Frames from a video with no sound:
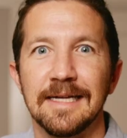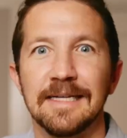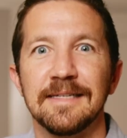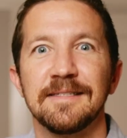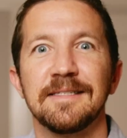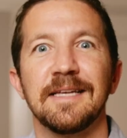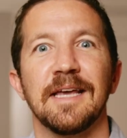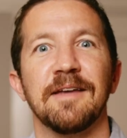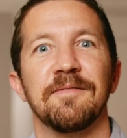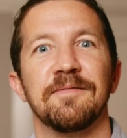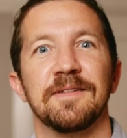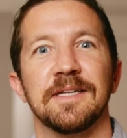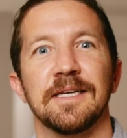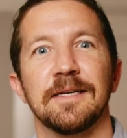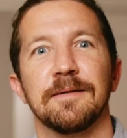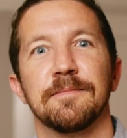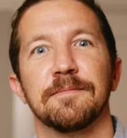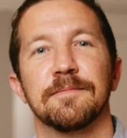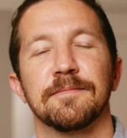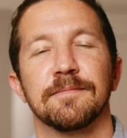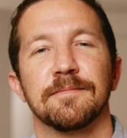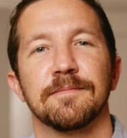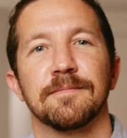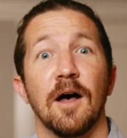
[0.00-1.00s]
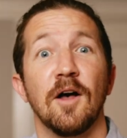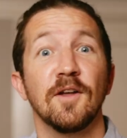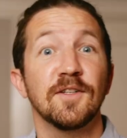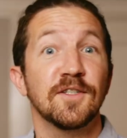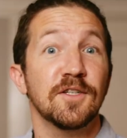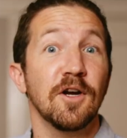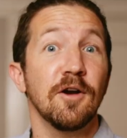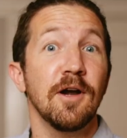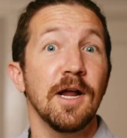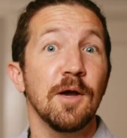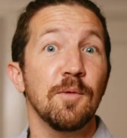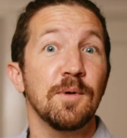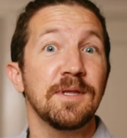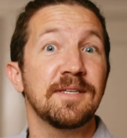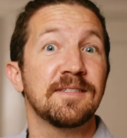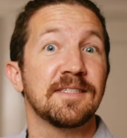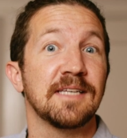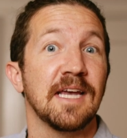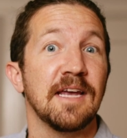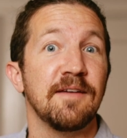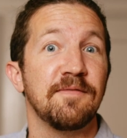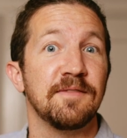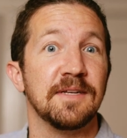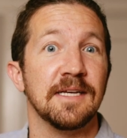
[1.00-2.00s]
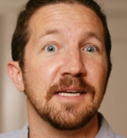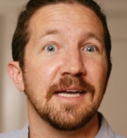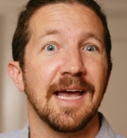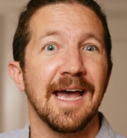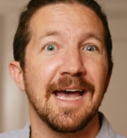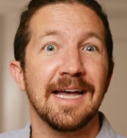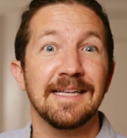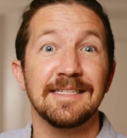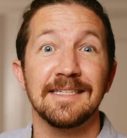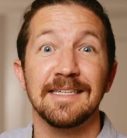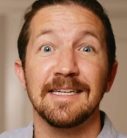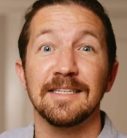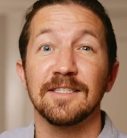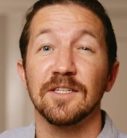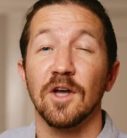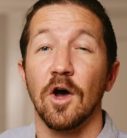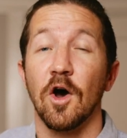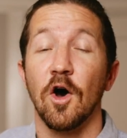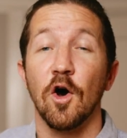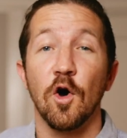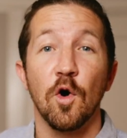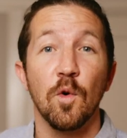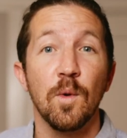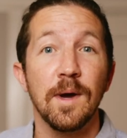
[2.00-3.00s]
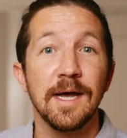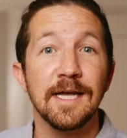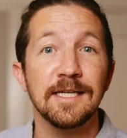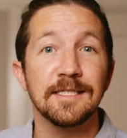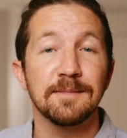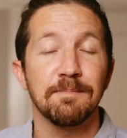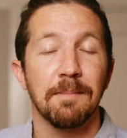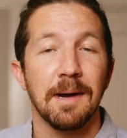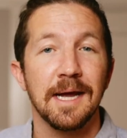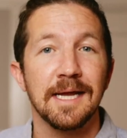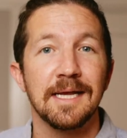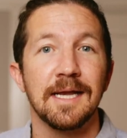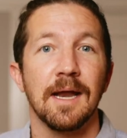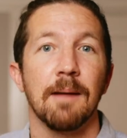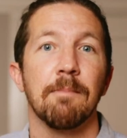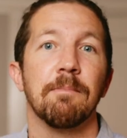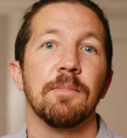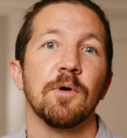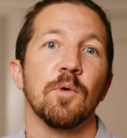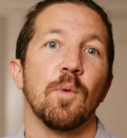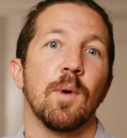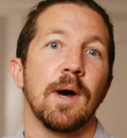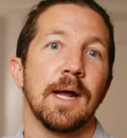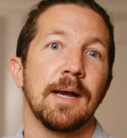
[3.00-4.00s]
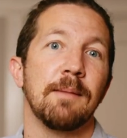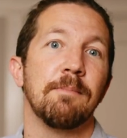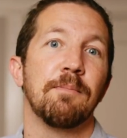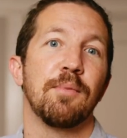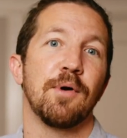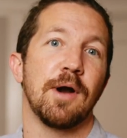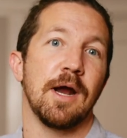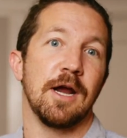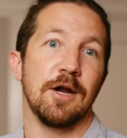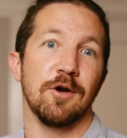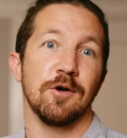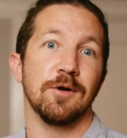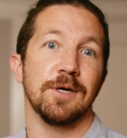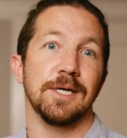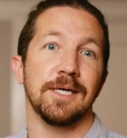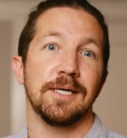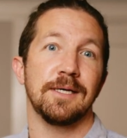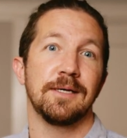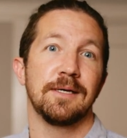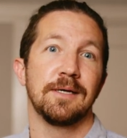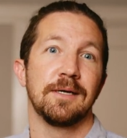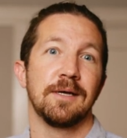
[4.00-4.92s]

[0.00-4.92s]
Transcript: Safety. I'll start out with safety, as it's always my number one priority.